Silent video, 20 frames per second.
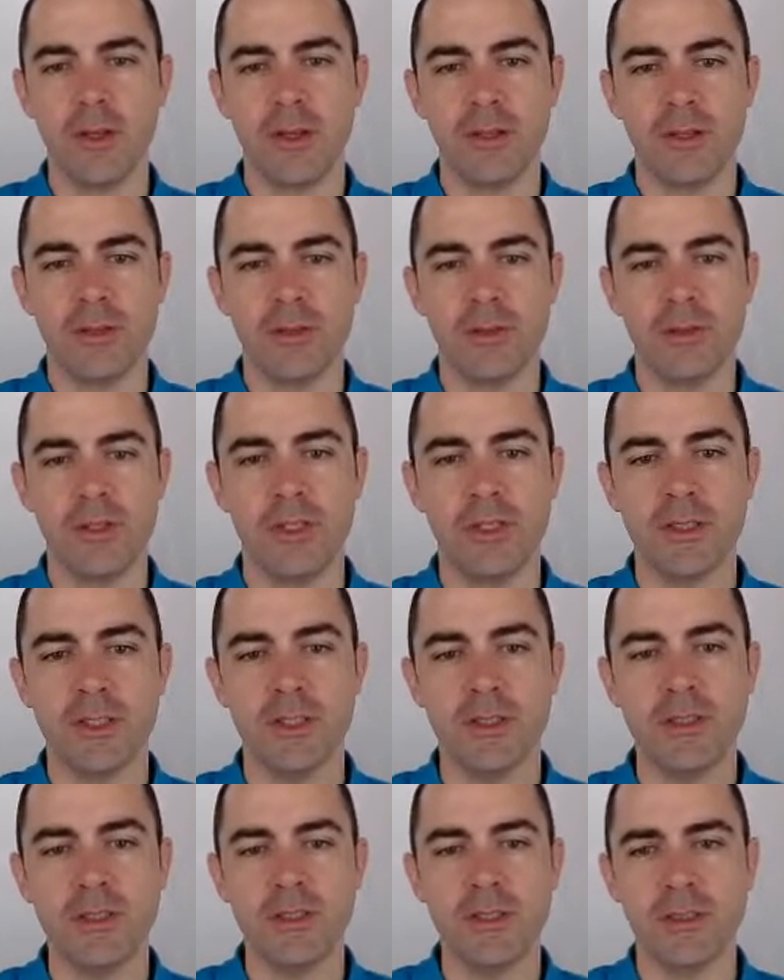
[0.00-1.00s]
So in a
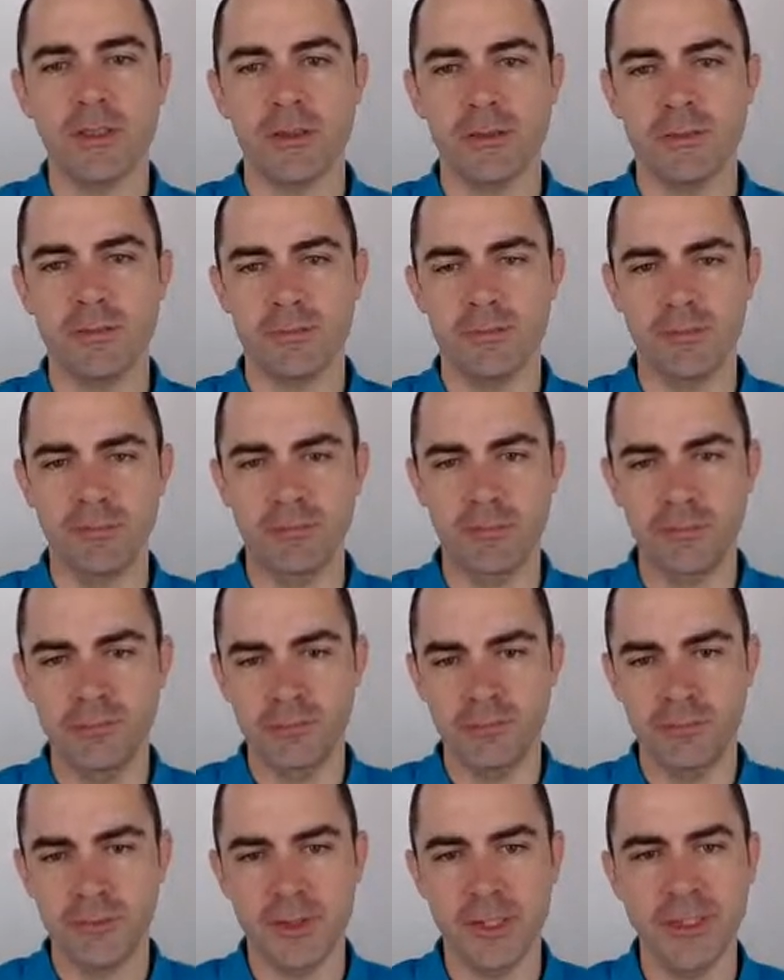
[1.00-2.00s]
sense, it's
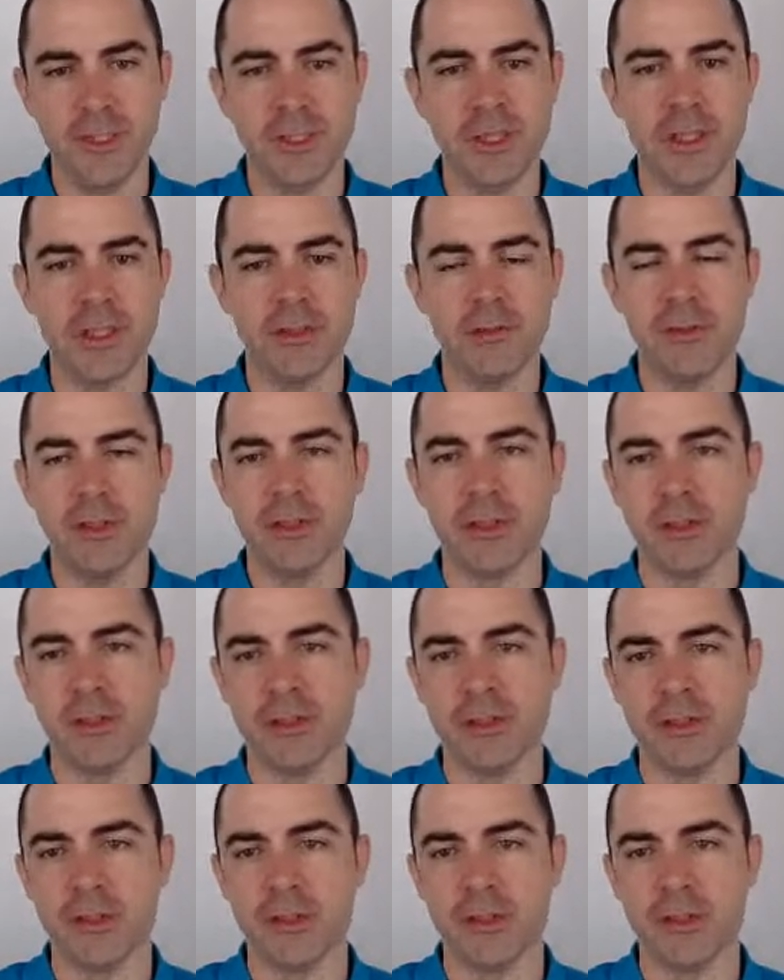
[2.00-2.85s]
it's like a filter.